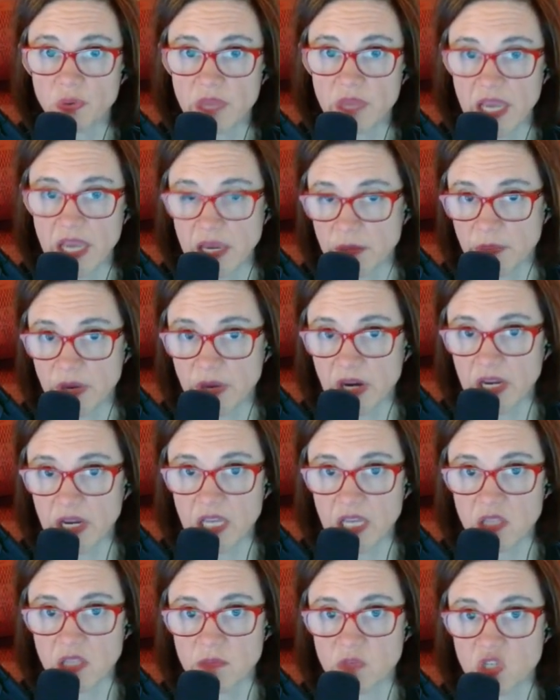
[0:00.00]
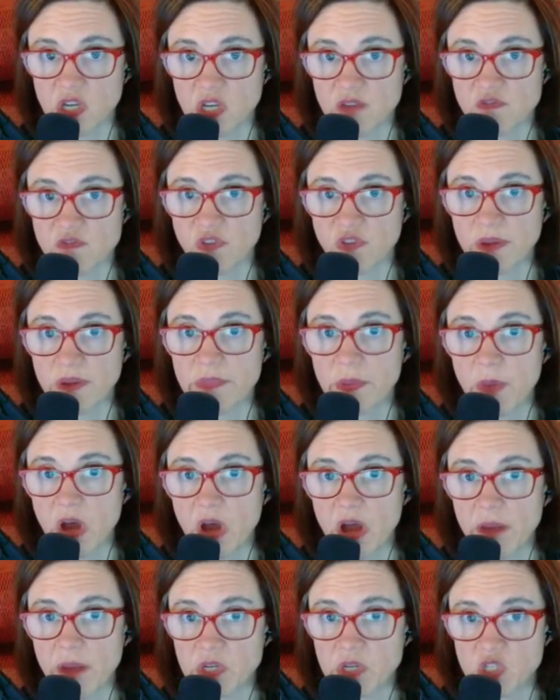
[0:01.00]
They had to barricade themselves from the
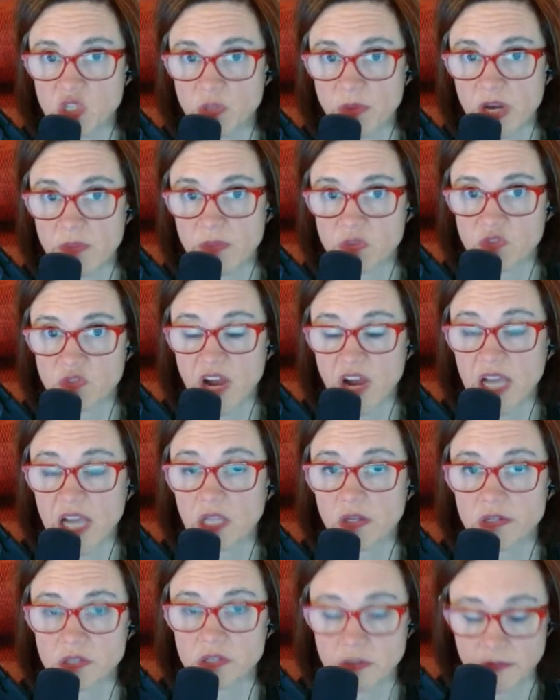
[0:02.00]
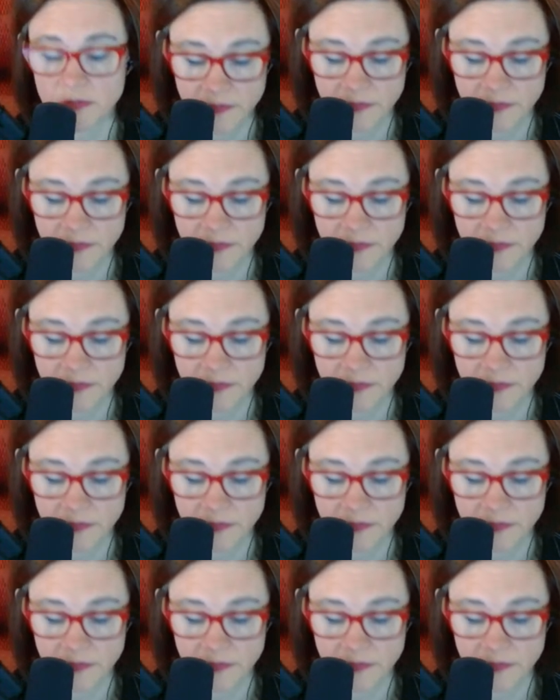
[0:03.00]
mob because the mob was violent